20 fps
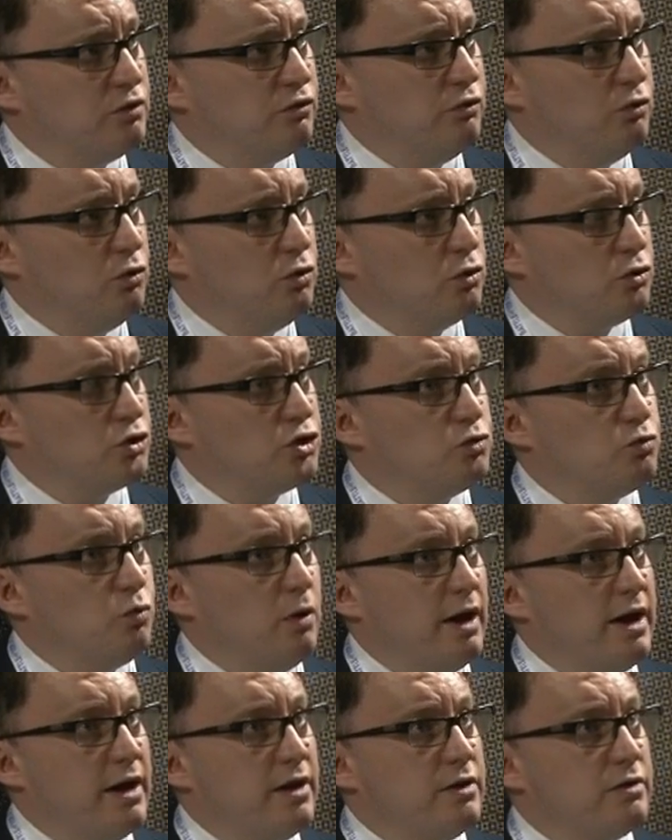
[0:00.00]
is forged
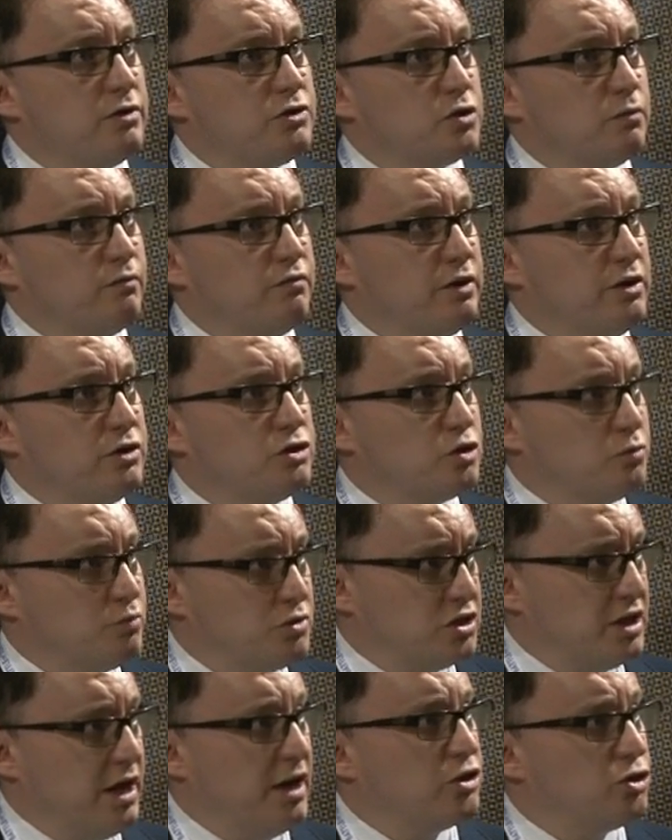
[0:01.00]
when something
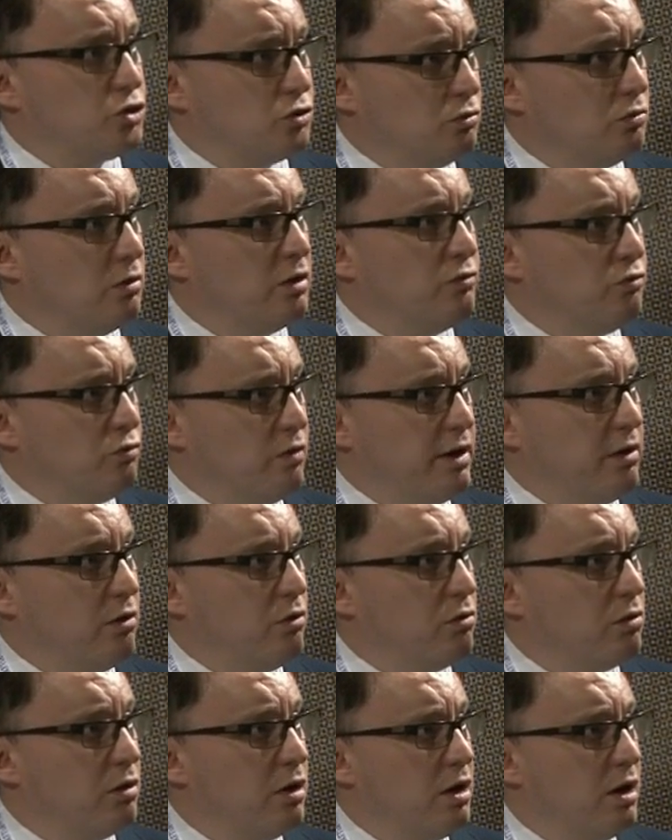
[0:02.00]
substantial and
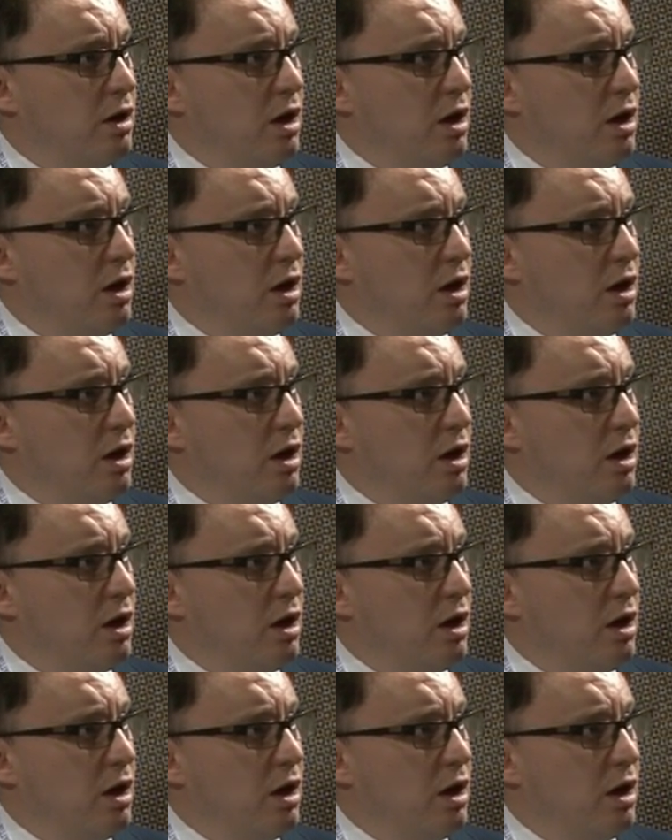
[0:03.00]
real